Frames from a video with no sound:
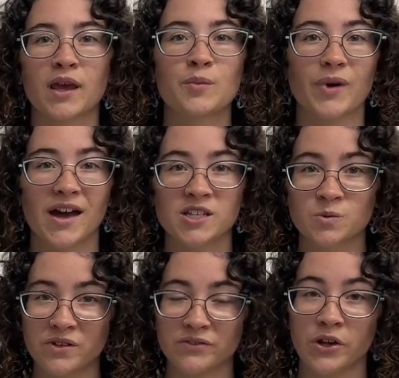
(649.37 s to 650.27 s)
But as
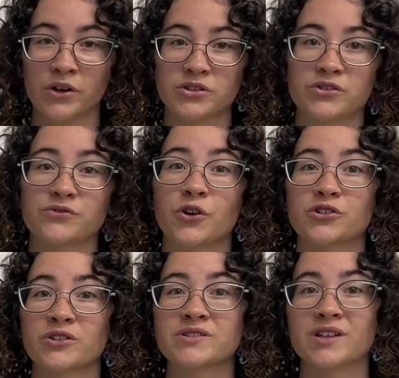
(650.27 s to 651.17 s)
we've learnt, the
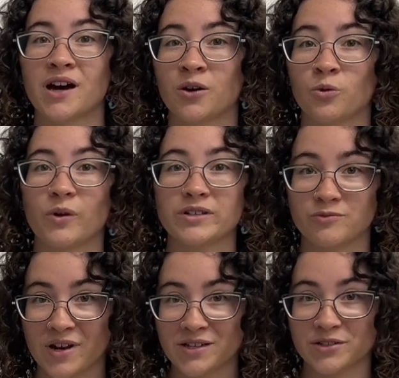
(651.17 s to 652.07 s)
photons are always
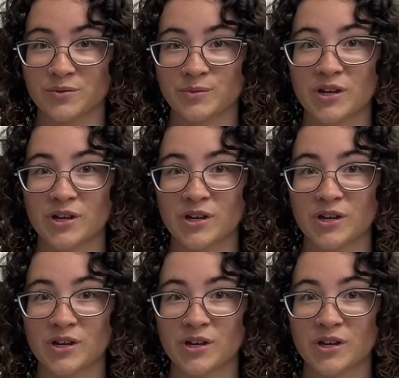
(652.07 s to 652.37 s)
random.